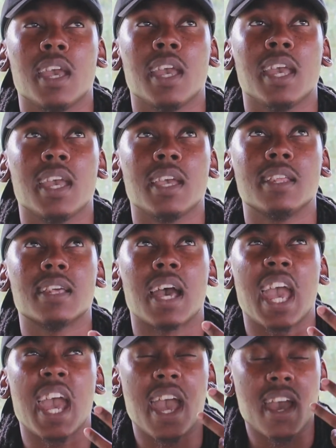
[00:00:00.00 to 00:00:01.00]
and
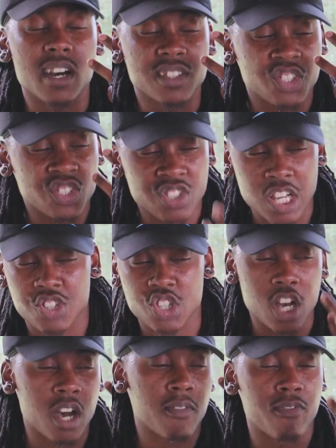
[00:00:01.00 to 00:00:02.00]

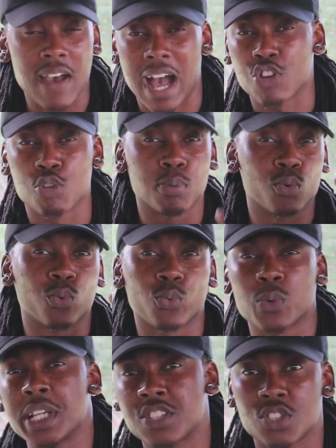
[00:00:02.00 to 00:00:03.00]
such a valuable
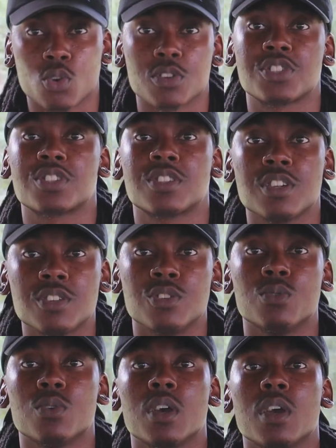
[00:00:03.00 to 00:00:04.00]
resource to
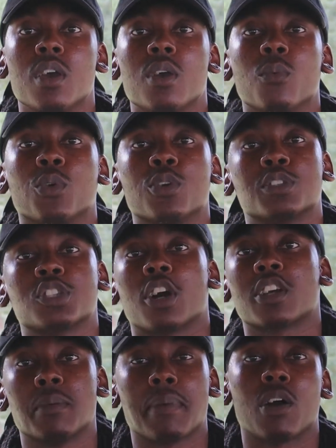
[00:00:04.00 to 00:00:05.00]
you when you're
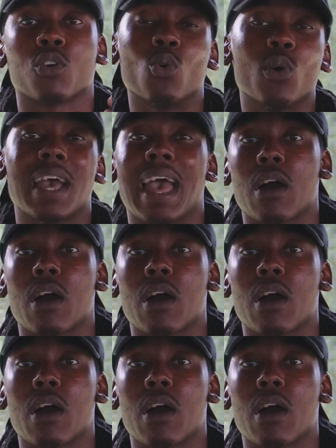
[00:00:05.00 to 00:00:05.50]
talking about going